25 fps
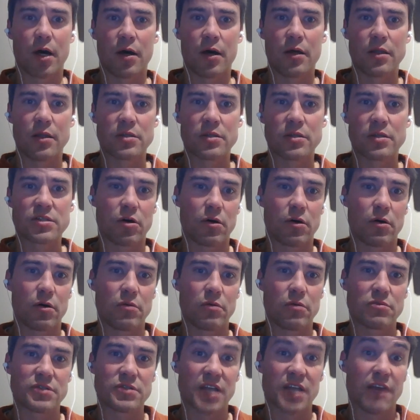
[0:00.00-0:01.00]

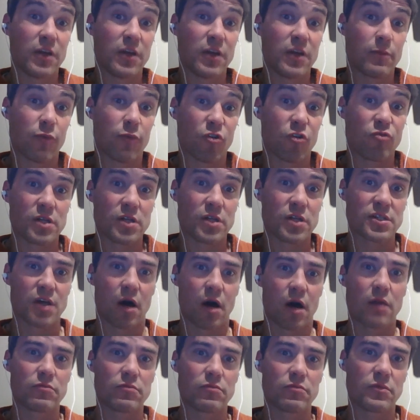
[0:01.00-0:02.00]
install safety improvements
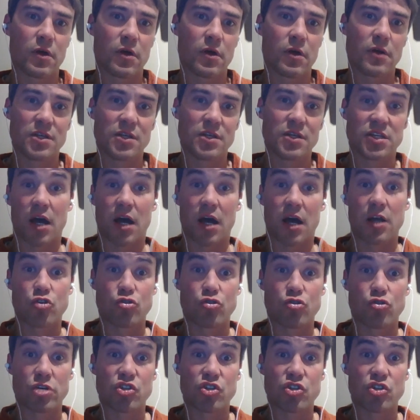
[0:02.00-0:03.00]
on these high
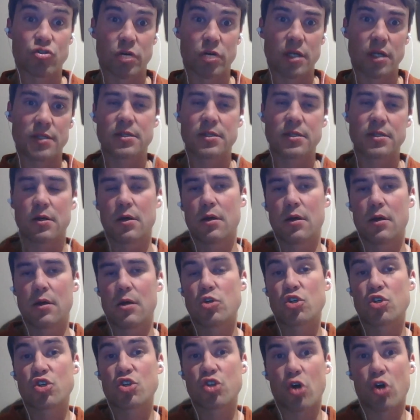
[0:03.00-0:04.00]
injury streets
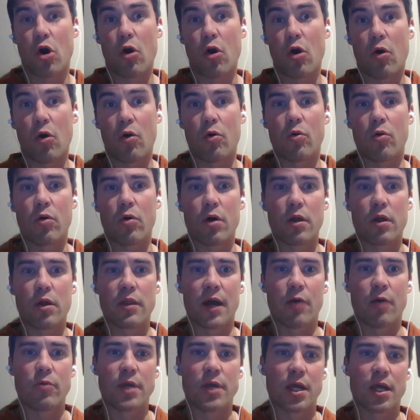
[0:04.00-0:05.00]
so
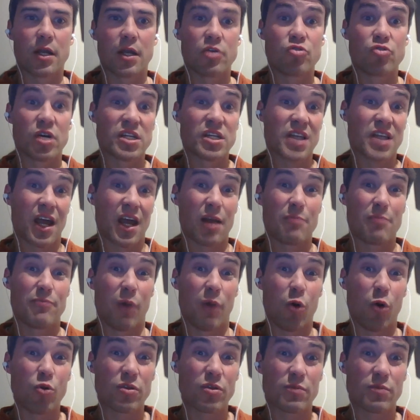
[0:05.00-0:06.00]
that we can address kind of
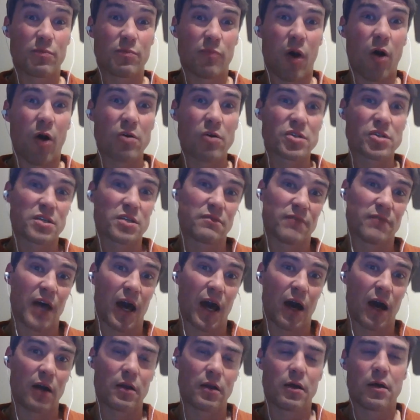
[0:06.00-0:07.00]
both parts of
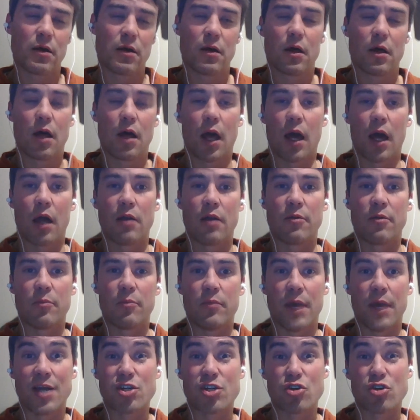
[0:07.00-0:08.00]
that and
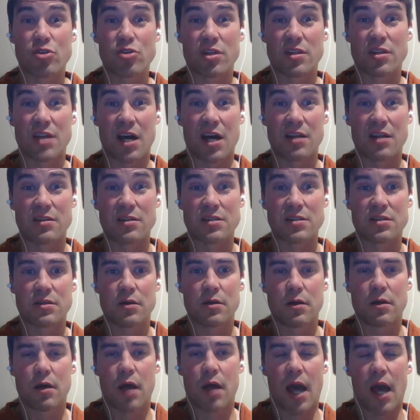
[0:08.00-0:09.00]
make sure that is
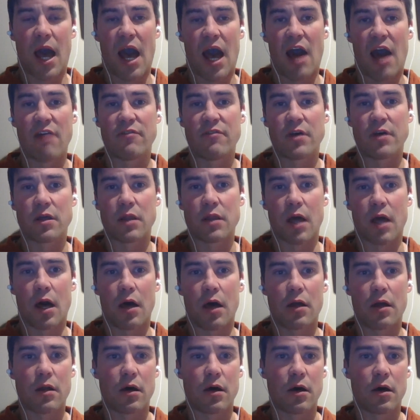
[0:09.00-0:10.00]
having that